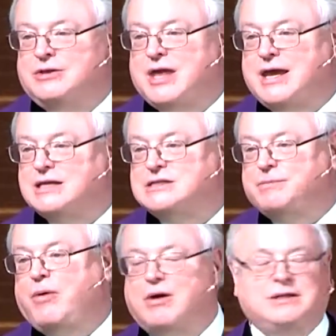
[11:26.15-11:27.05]
they can
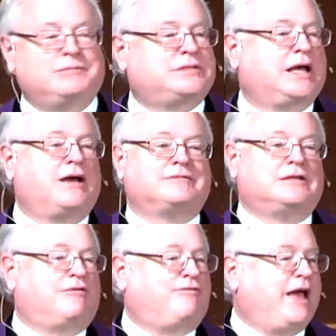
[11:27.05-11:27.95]
support themselves
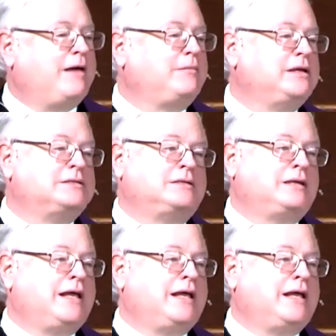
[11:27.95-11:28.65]
and their families,